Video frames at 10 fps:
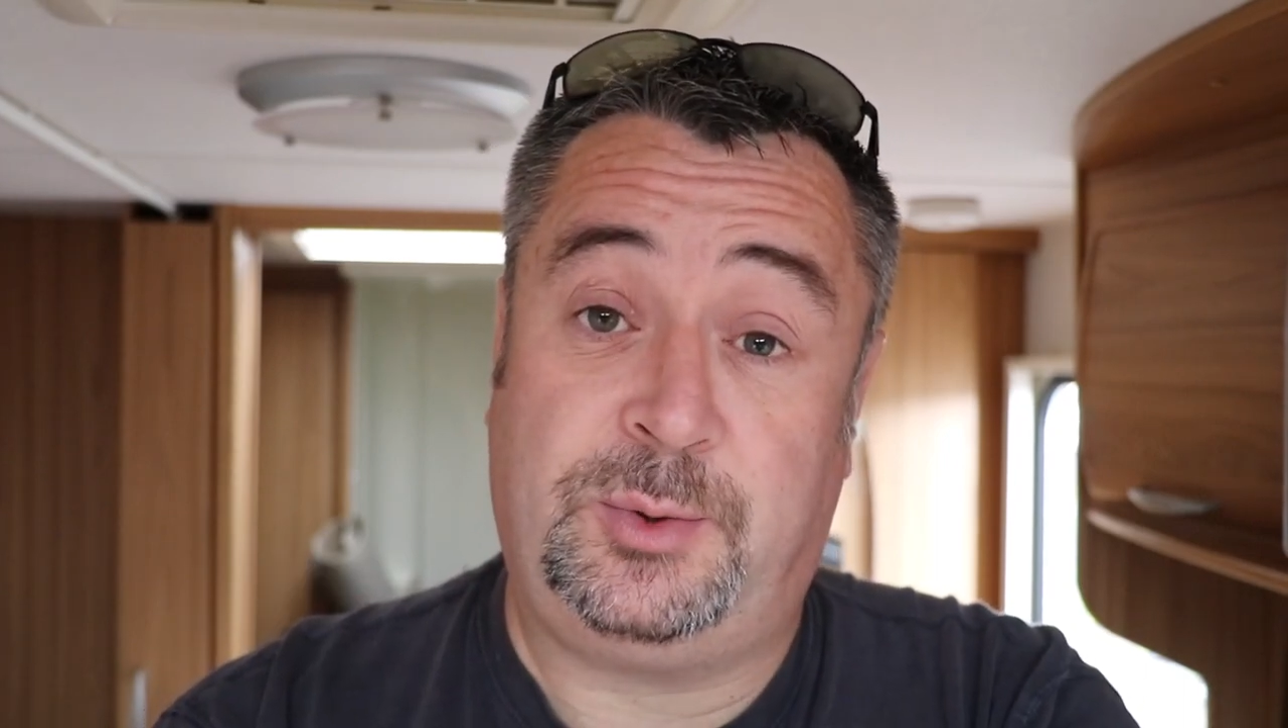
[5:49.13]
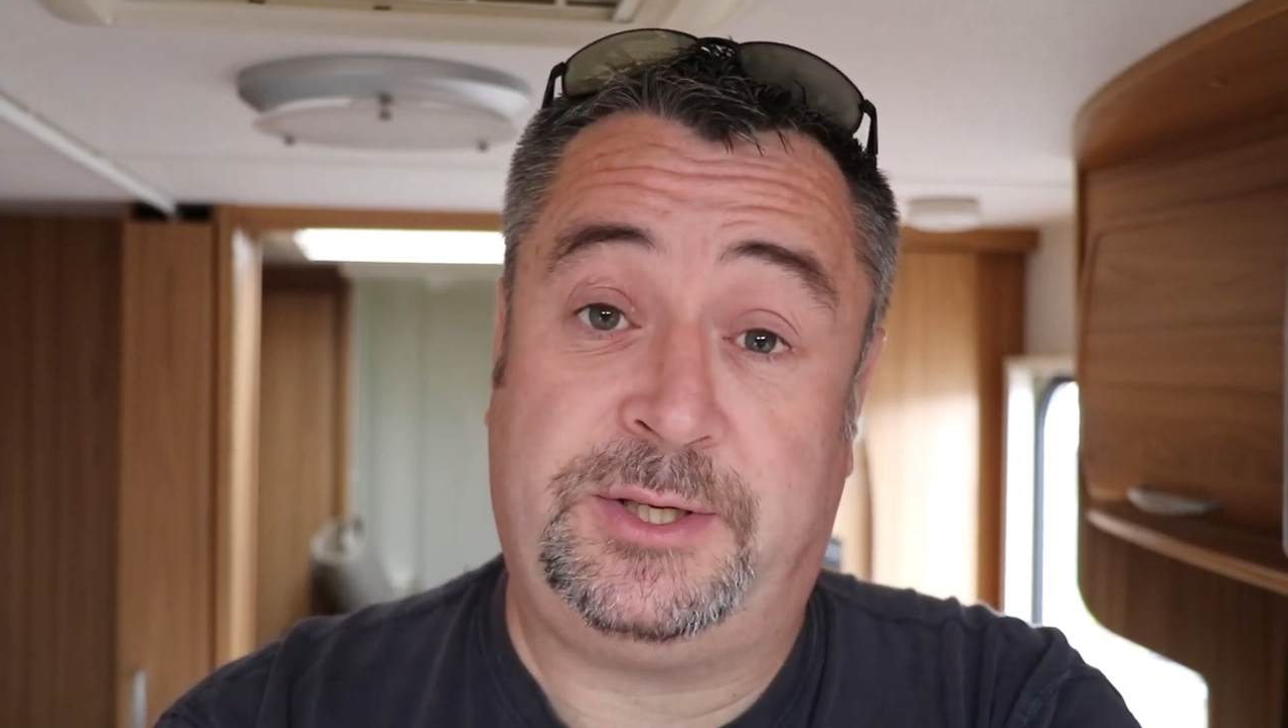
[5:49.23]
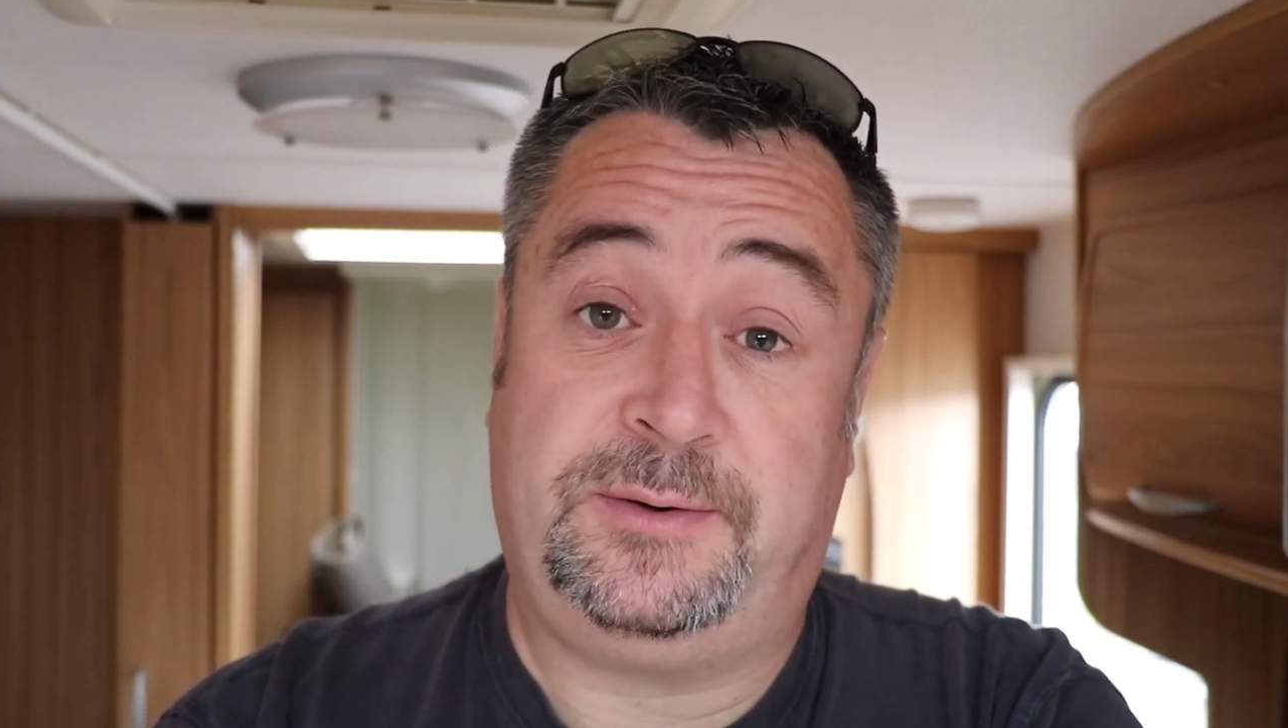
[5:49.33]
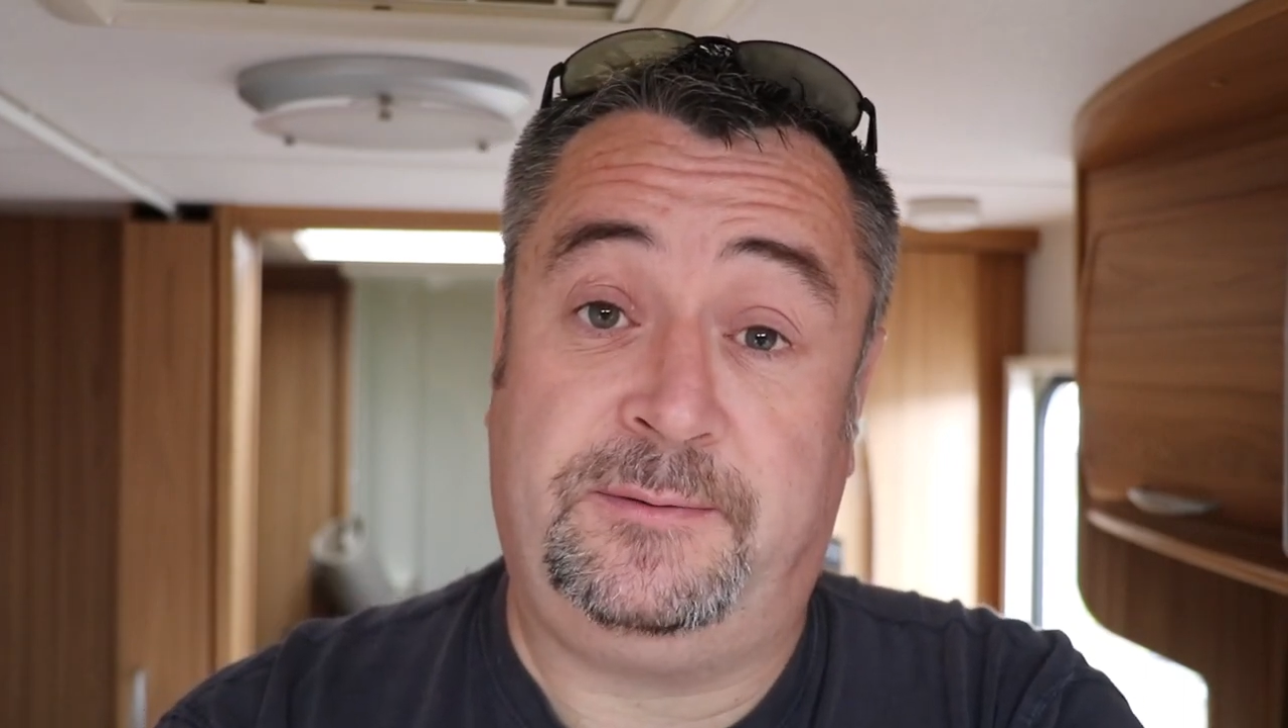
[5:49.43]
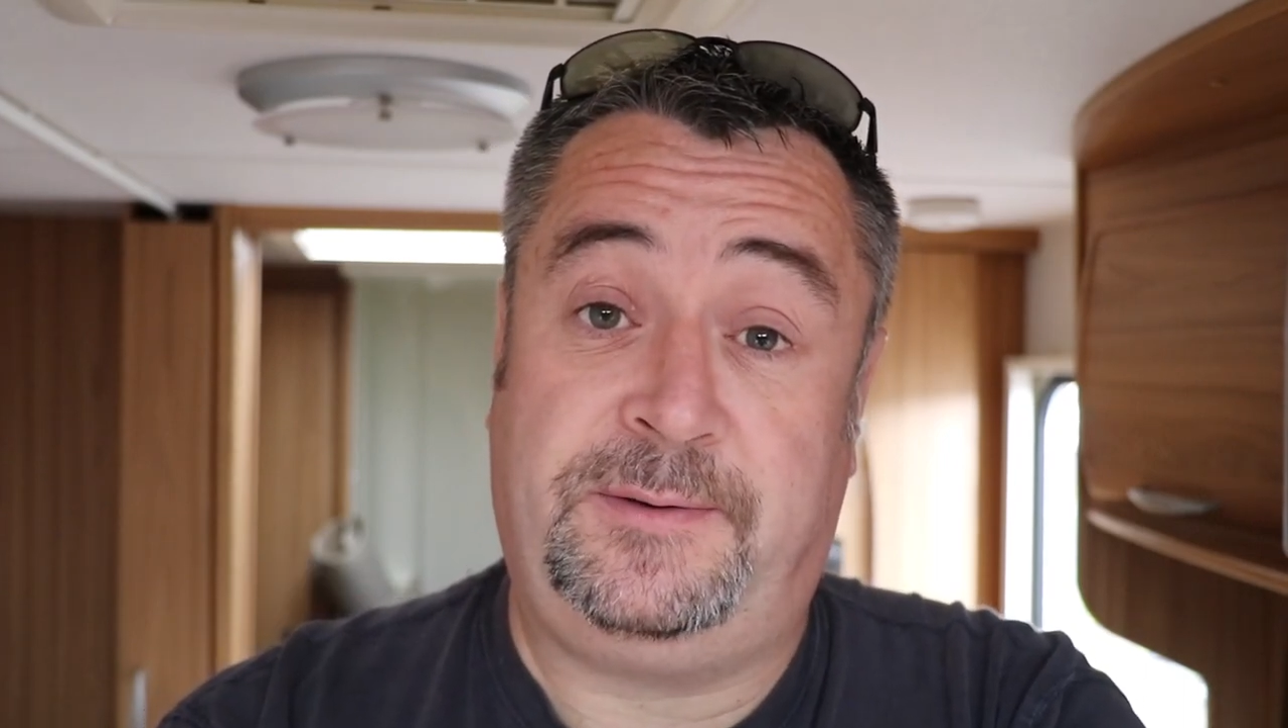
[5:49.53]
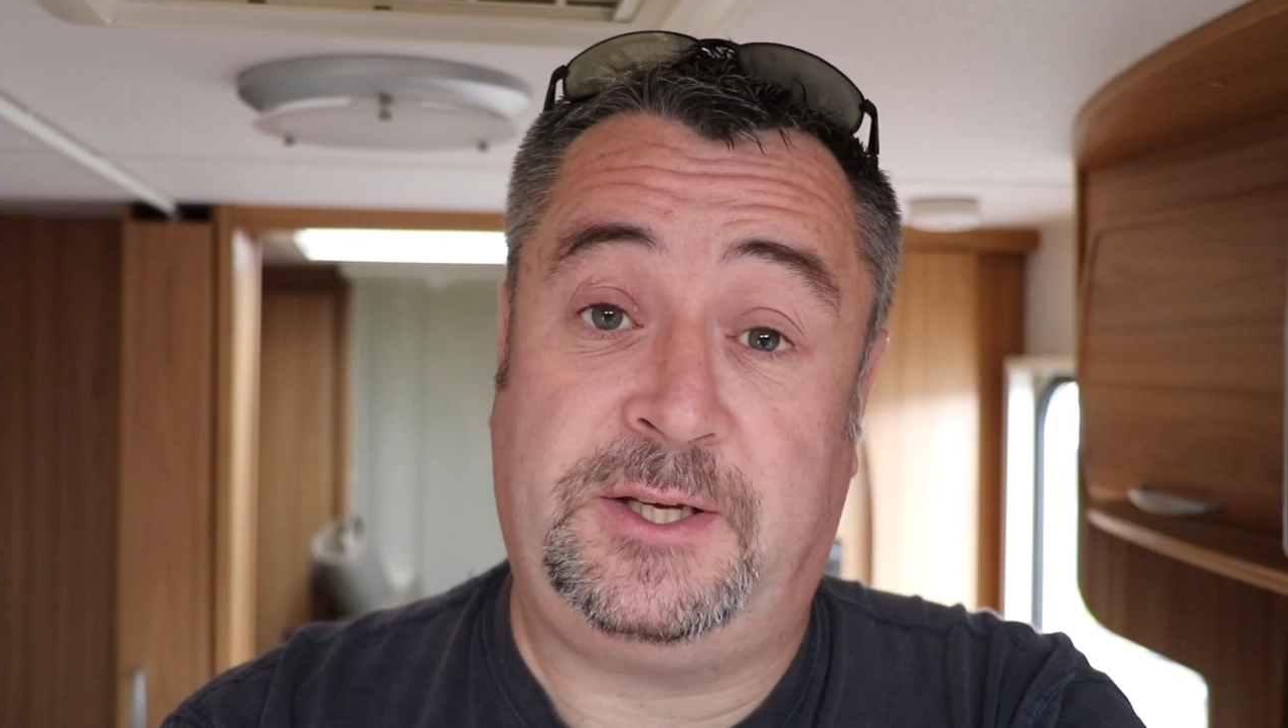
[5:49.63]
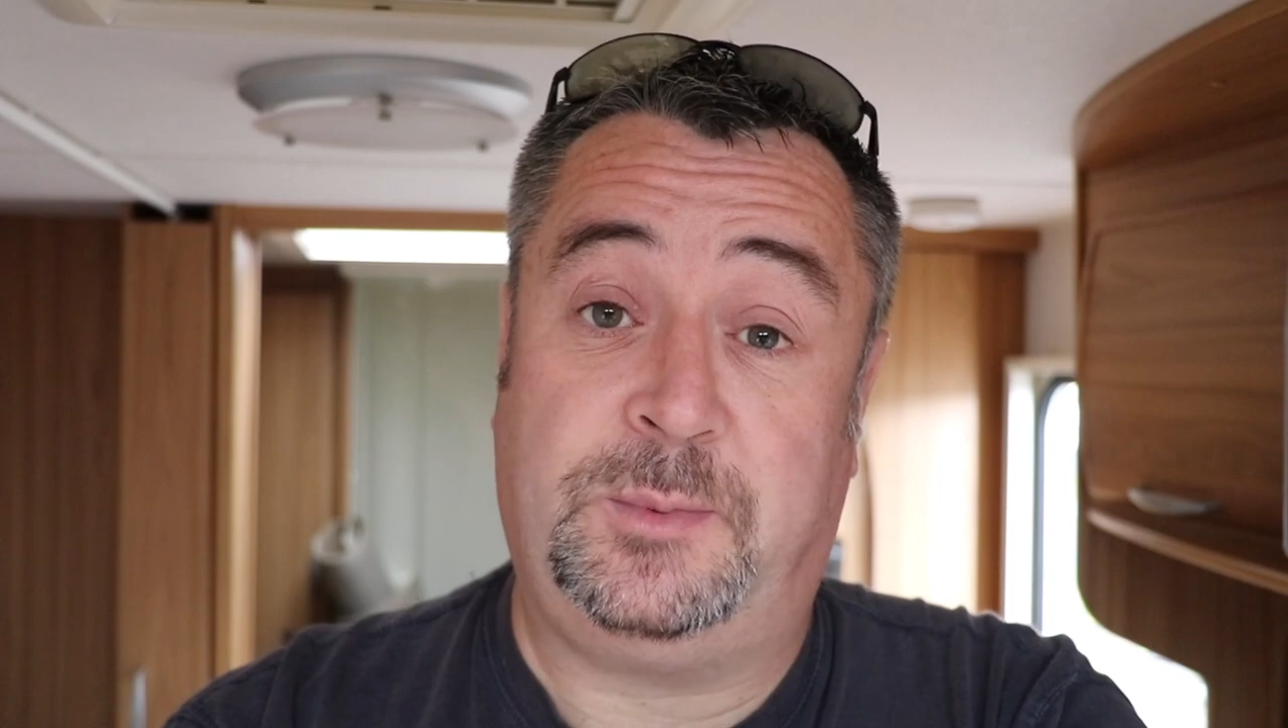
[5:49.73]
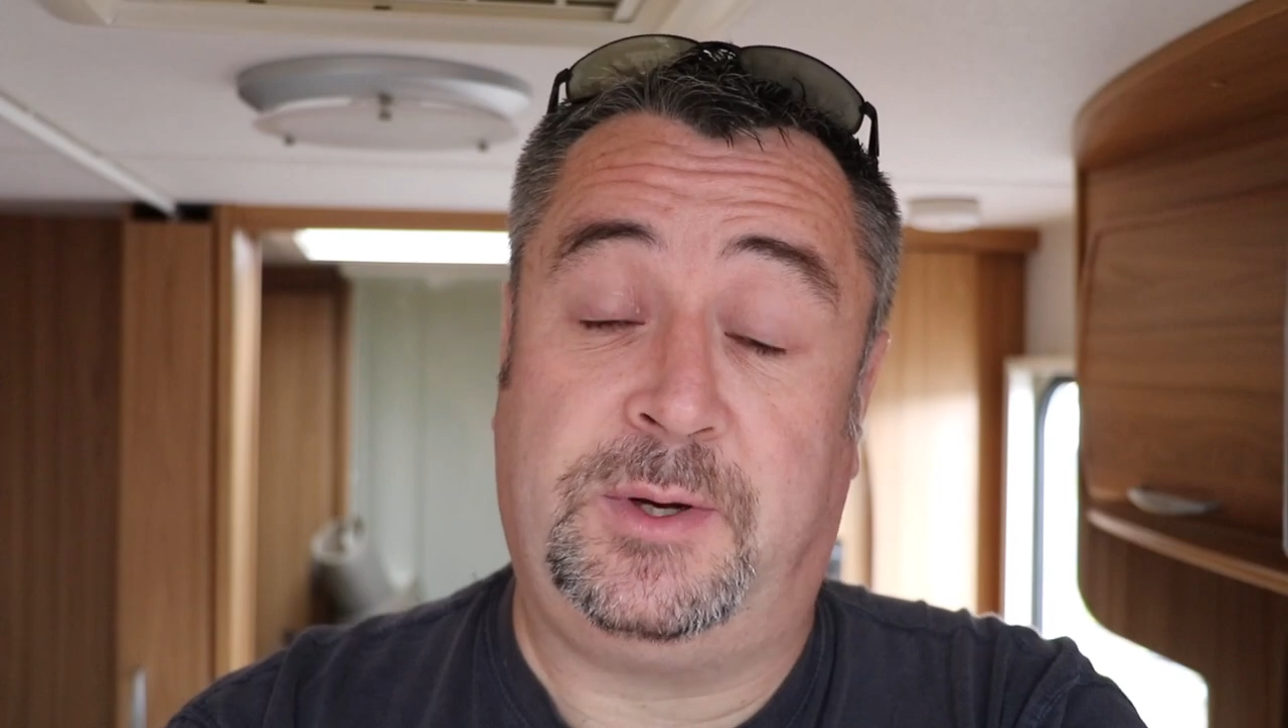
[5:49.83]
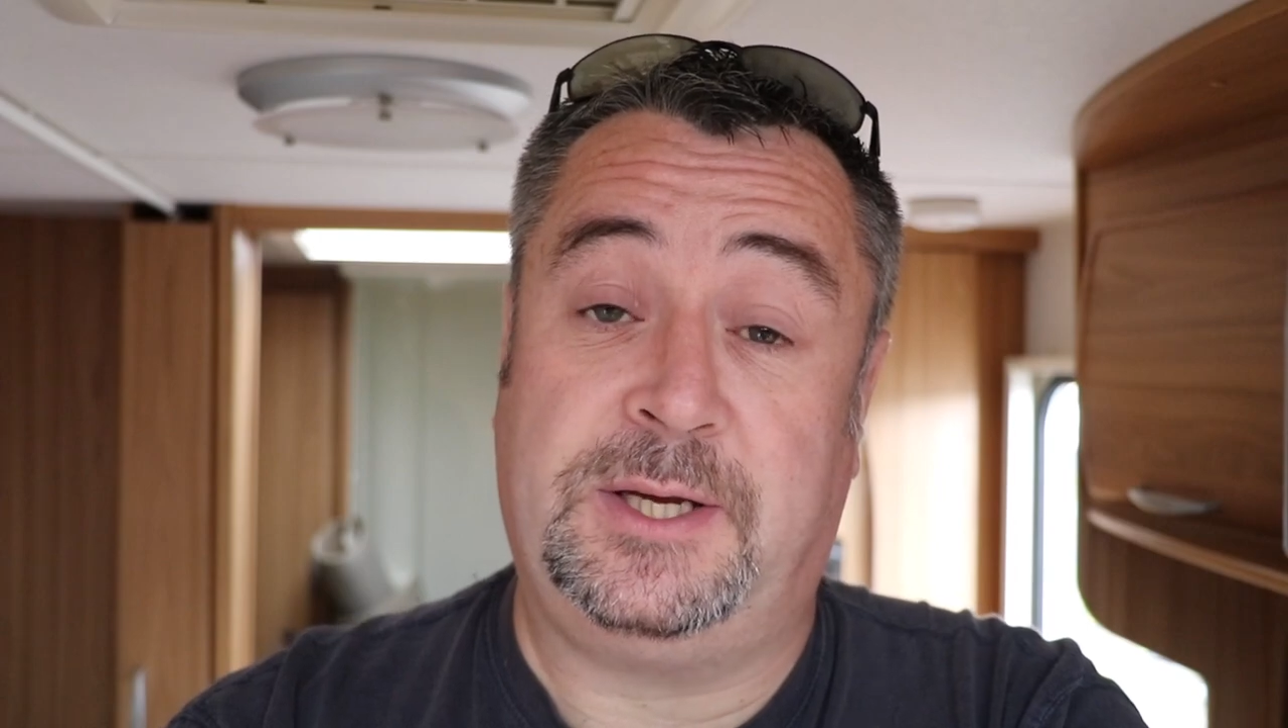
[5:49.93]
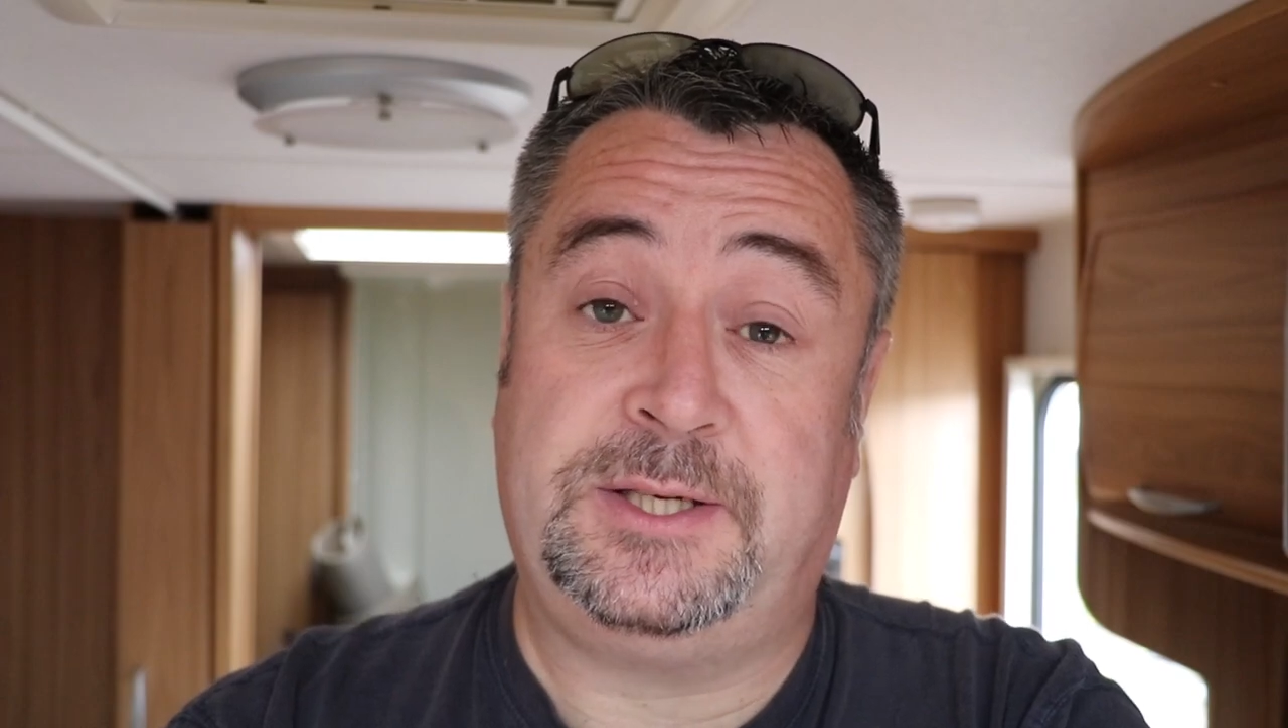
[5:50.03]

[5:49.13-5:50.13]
Twitter and Facebook,